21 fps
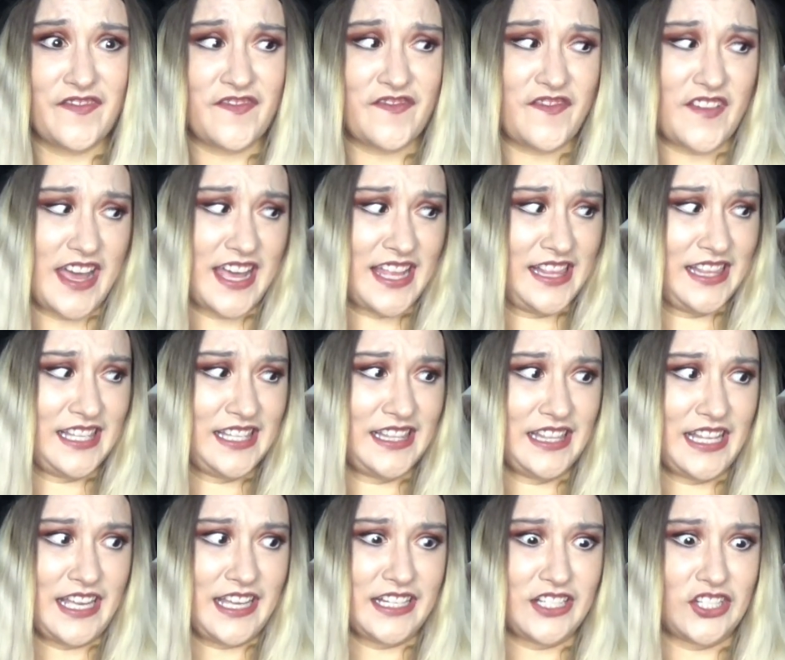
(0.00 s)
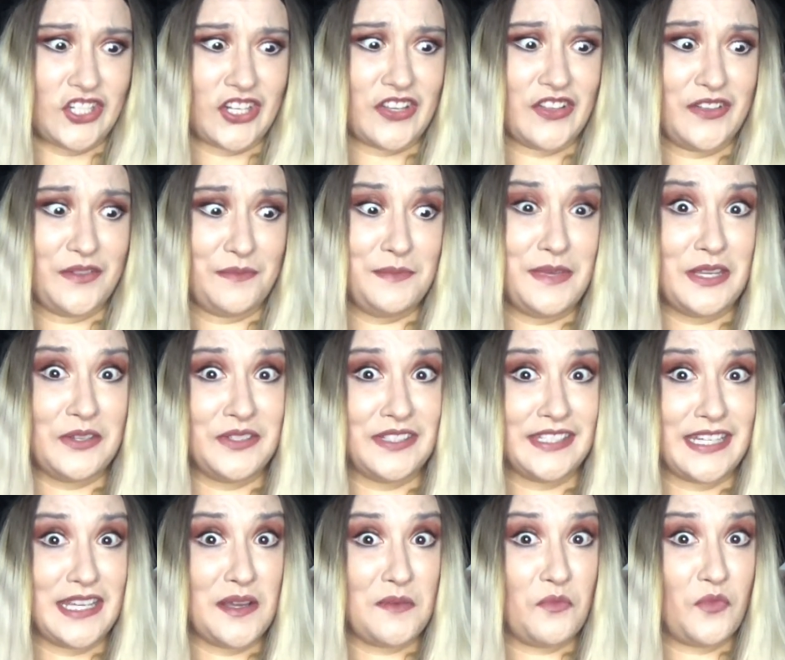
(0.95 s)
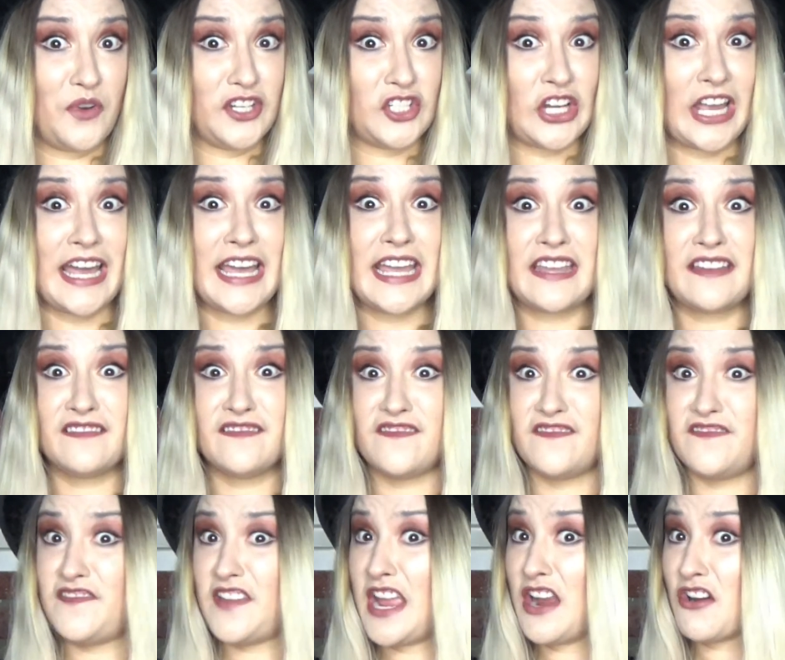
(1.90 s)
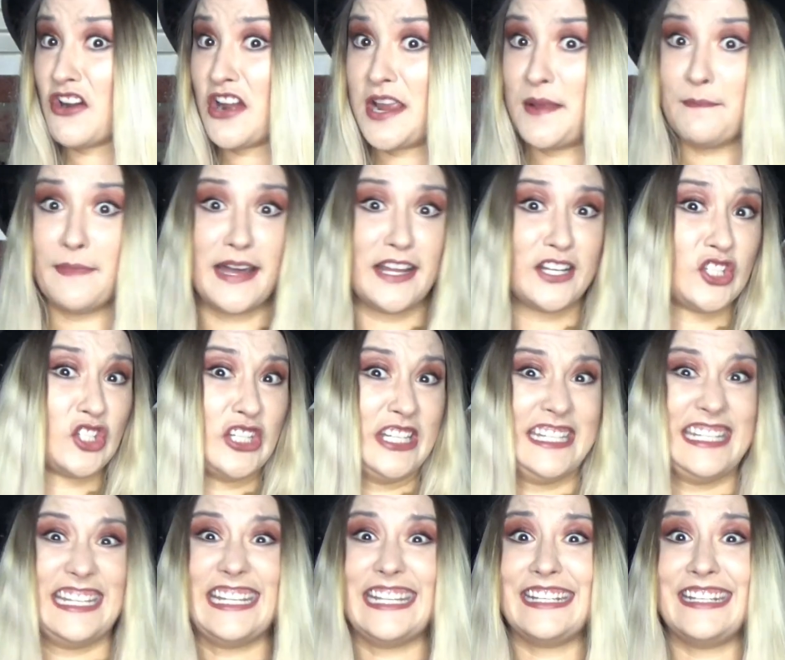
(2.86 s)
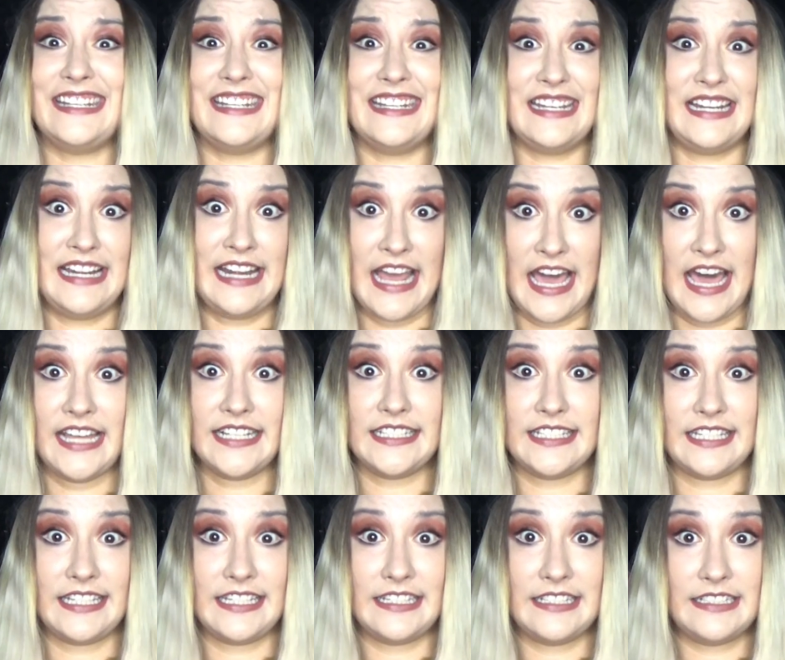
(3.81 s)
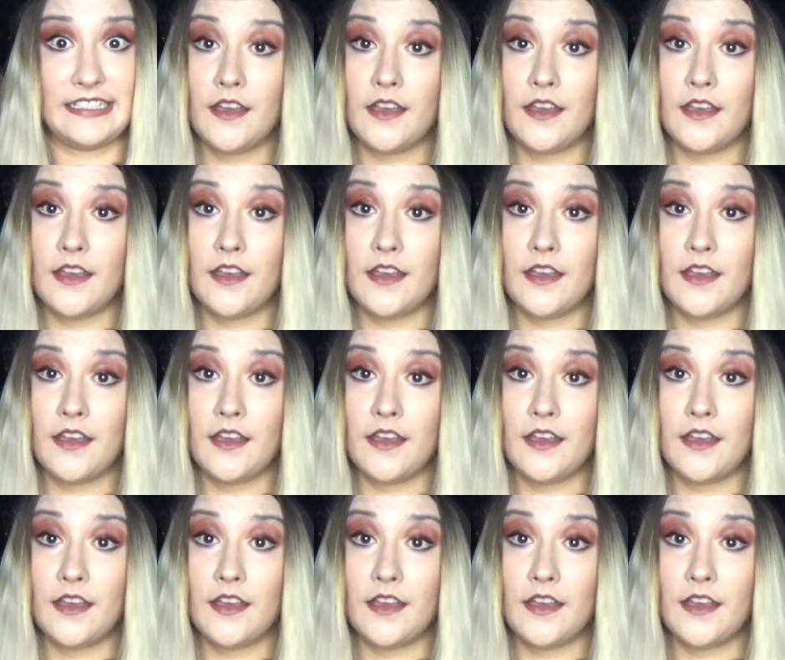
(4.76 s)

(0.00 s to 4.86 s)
Phallological Museum, which I very much did not.